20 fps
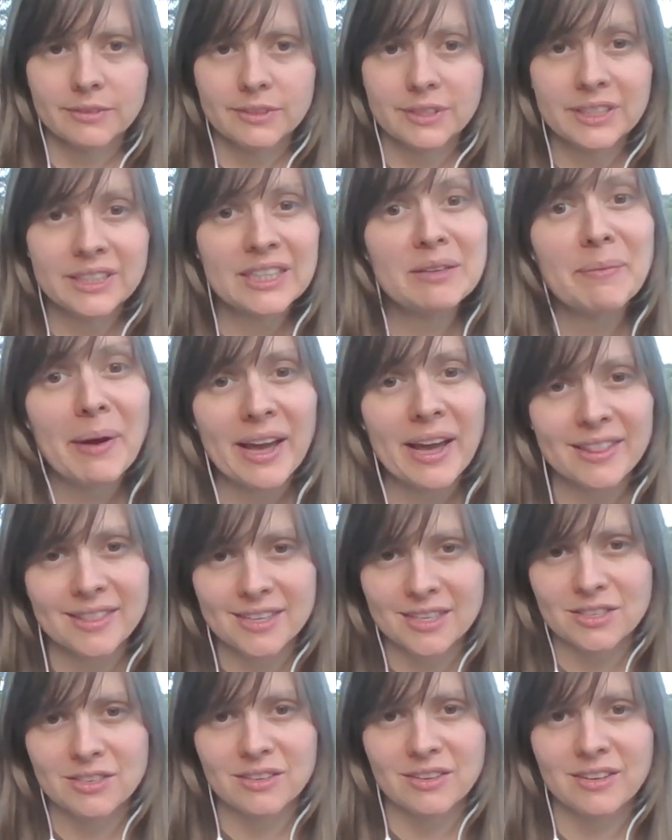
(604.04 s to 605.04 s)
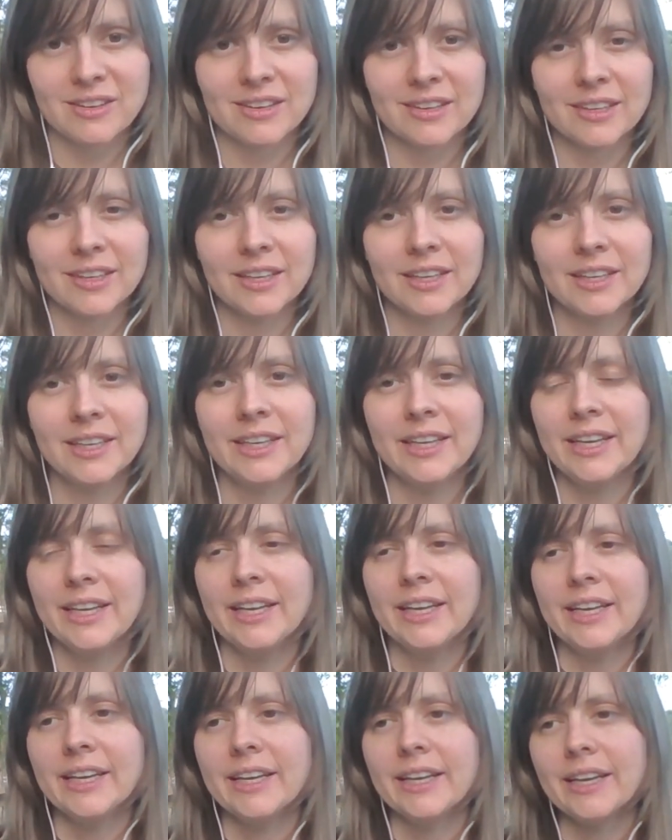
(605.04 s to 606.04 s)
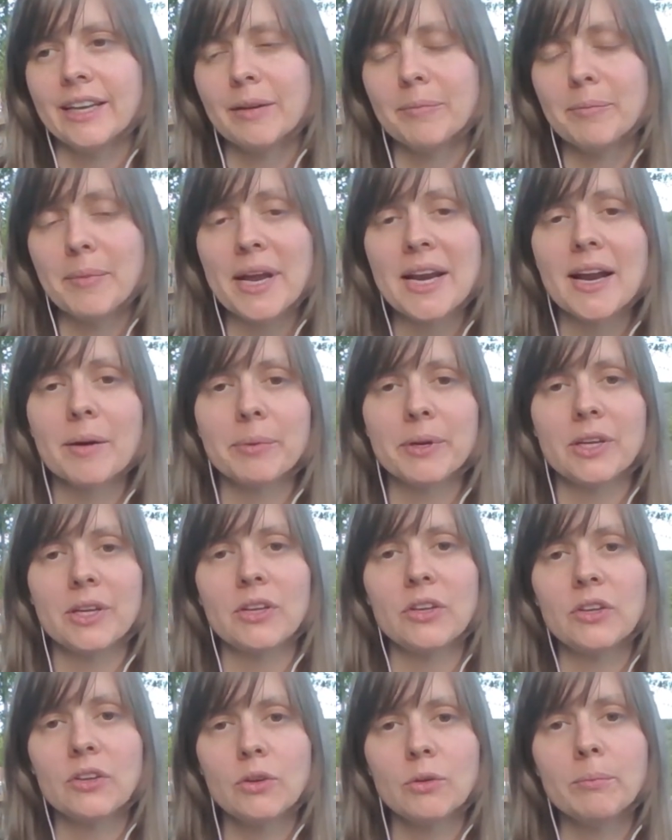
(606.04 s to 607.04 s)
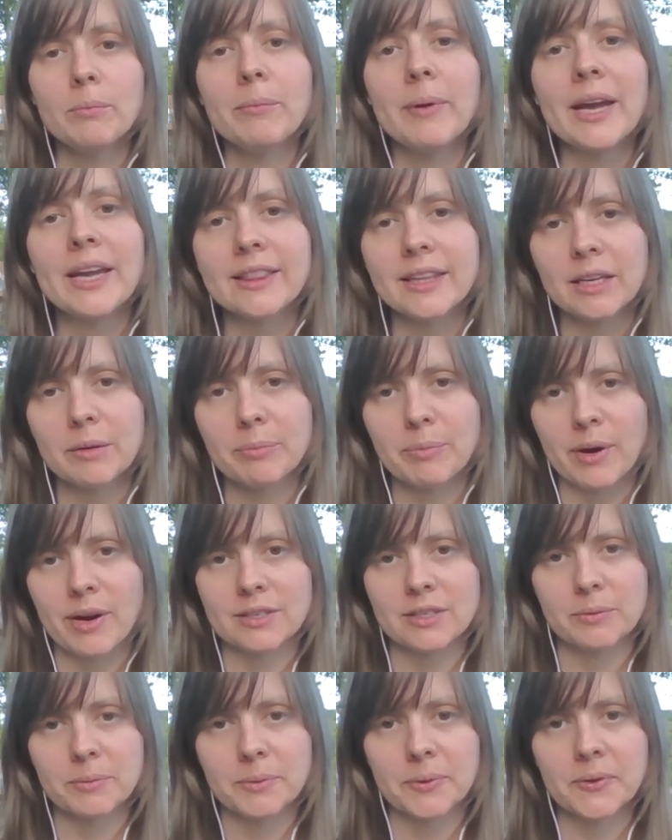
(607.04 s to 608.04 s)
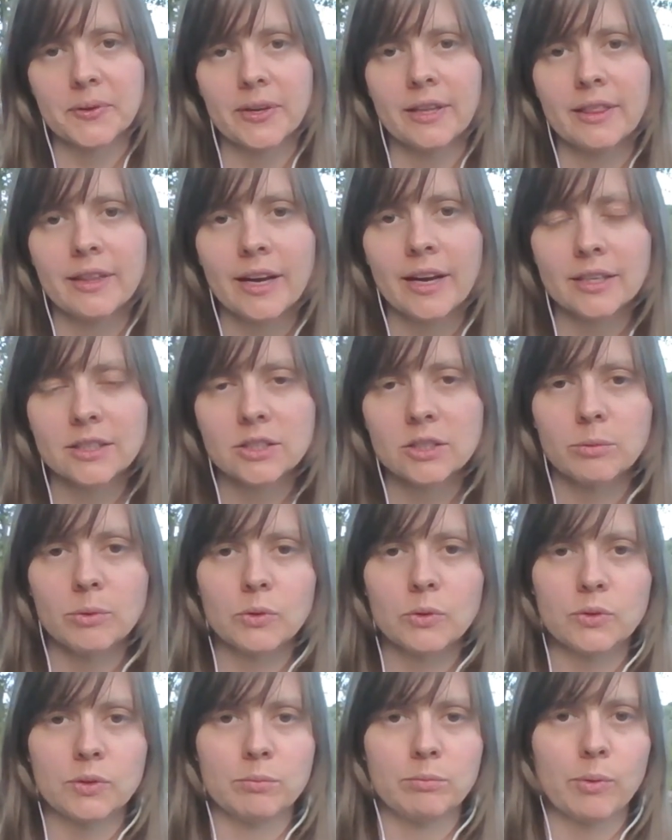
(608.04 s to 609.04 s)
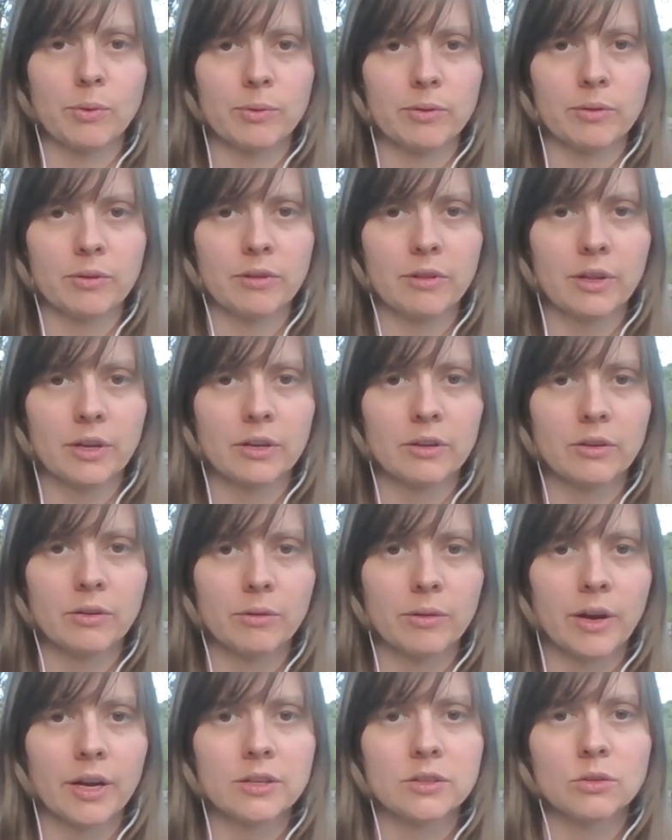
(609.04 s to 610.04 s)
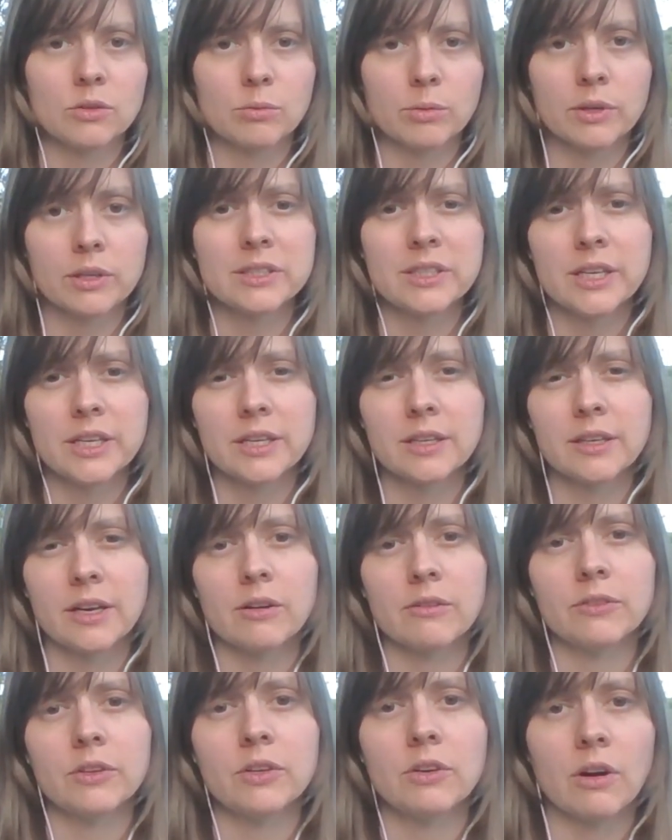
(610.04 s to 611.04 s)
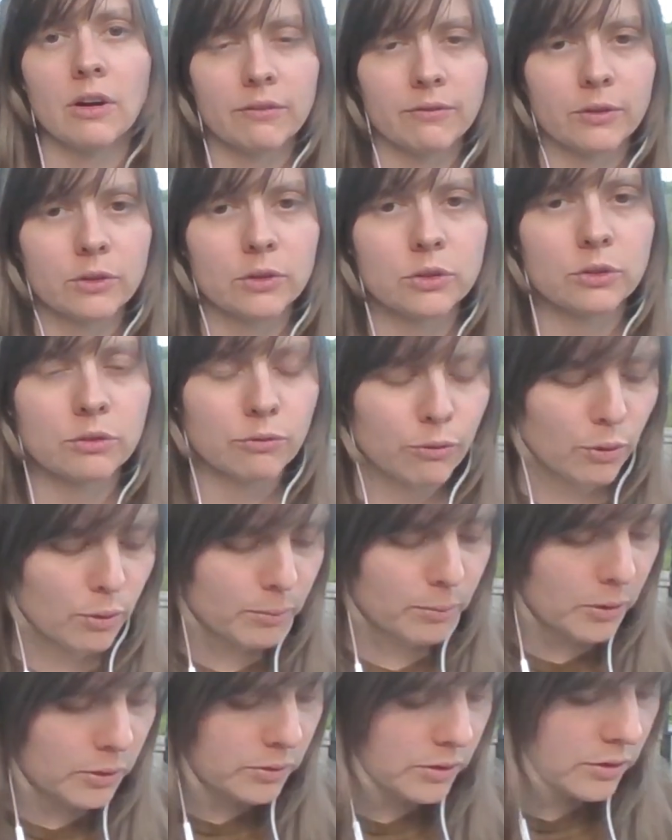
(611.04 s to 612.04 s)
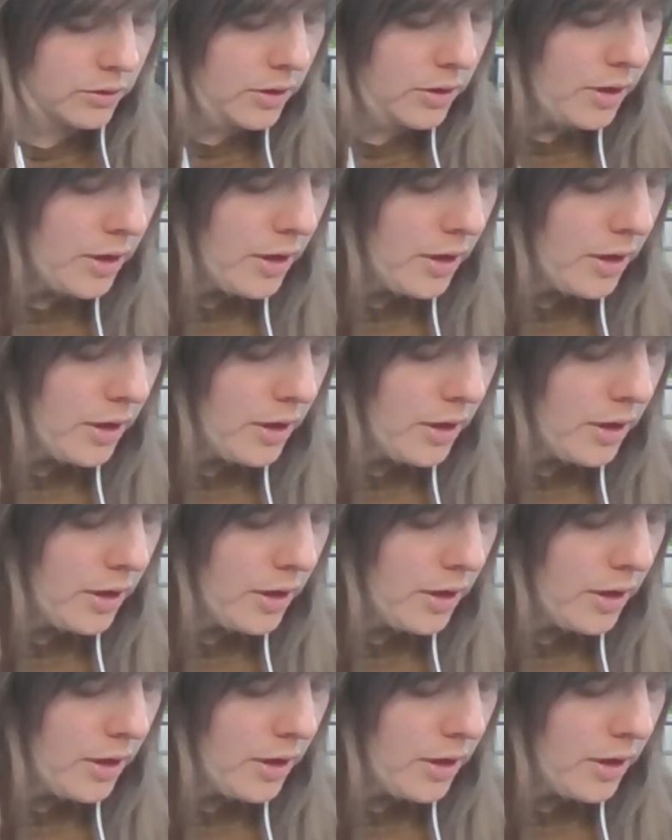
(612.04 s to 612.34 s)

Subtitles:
to demat this dog, it may not be humanely possible, and that's the most important thing, okay? So we're going to take care of the dog first and foremost.